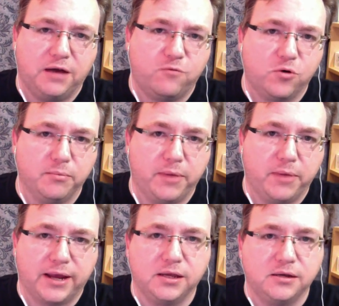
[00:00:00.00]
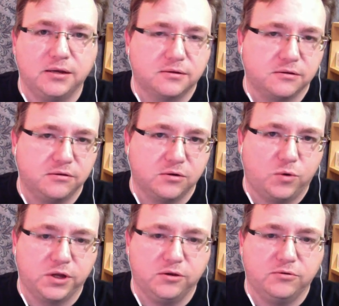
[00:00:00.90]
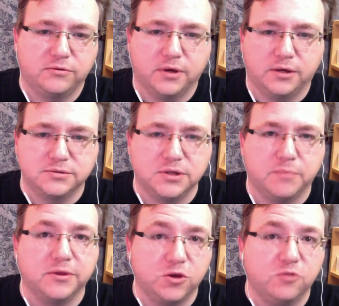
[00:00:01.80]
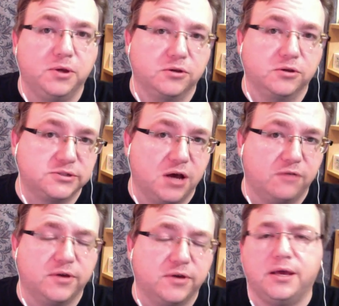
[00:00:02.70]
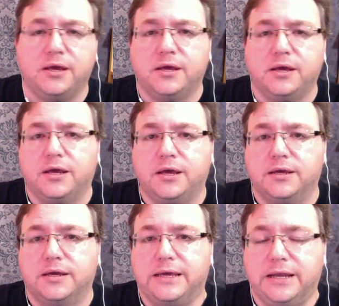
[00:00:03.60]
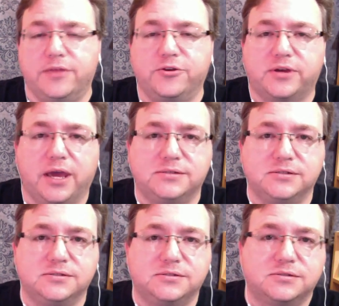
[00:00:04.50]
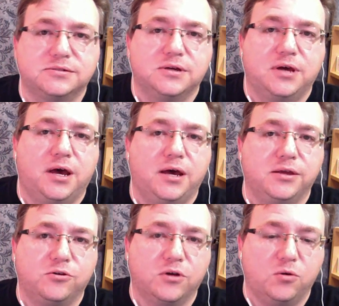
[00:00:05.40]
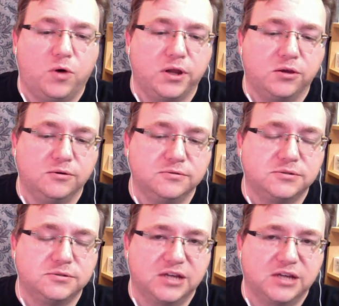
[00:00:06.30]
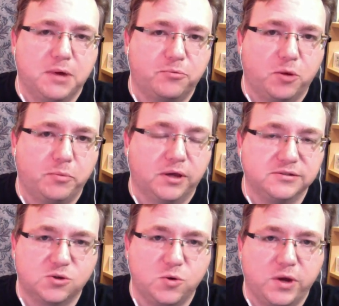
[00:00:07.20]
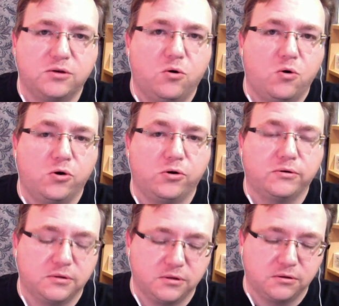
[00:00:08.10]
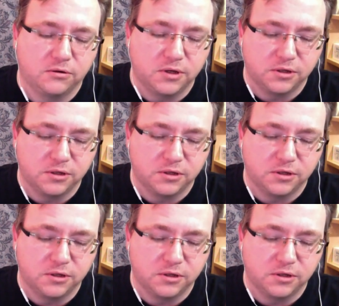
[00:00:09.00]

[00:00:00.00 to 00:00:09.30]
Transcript: for the back end. You're going to want to use something that you built yourself. In other cases, you're going to want to use XMod Pro because it's quick, or you're going to